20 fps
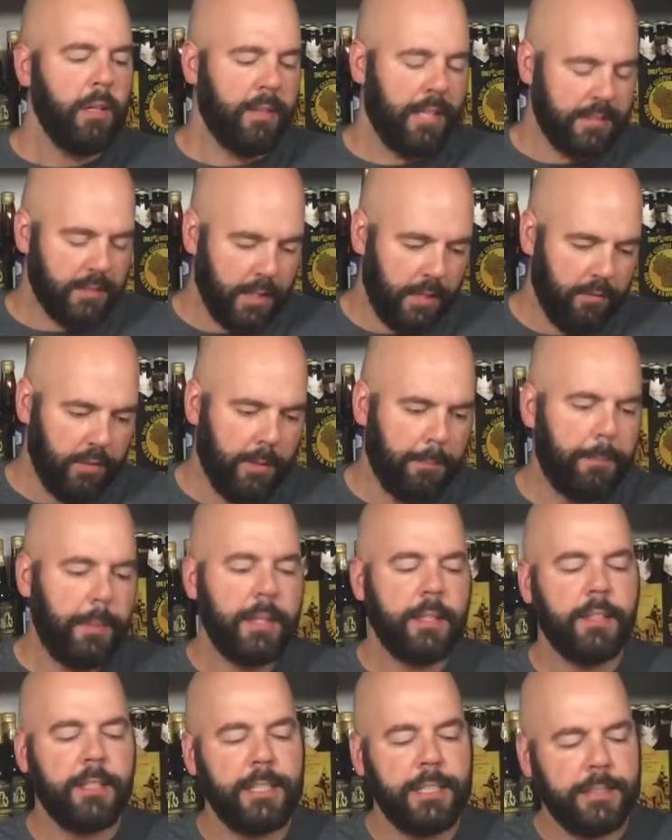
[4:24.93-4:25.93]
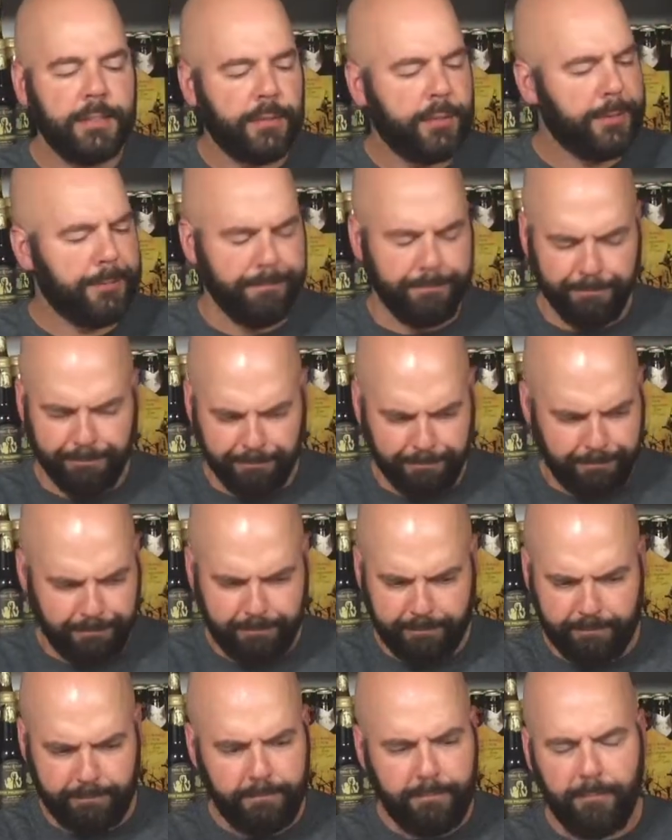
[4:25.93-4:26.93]
Nice level of bitterness,
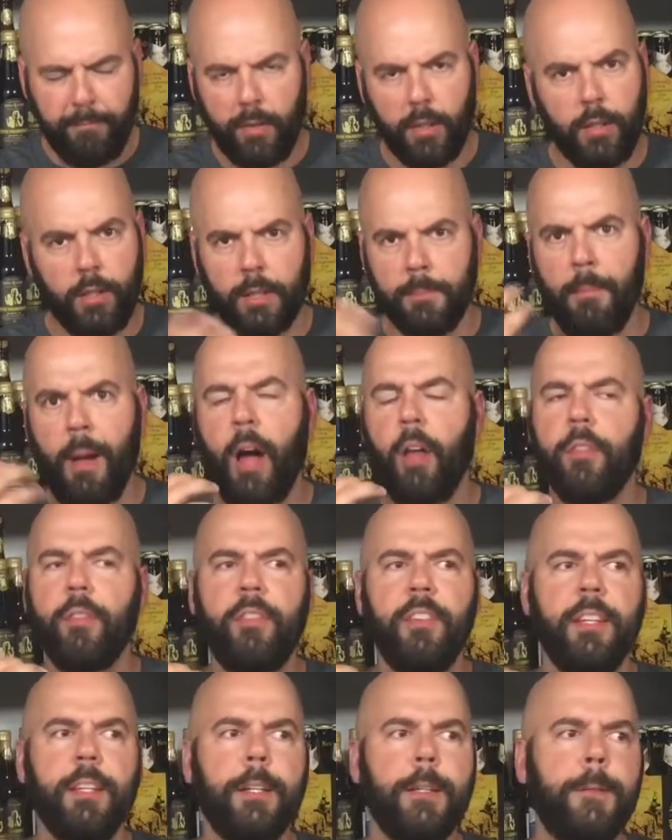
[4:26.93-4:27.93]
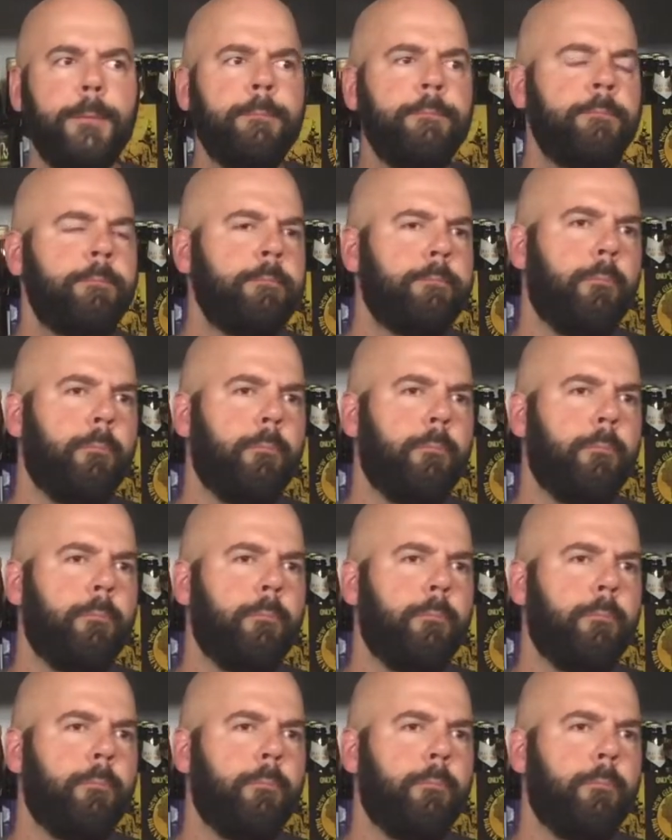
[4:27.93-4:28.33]
good mouthfeel.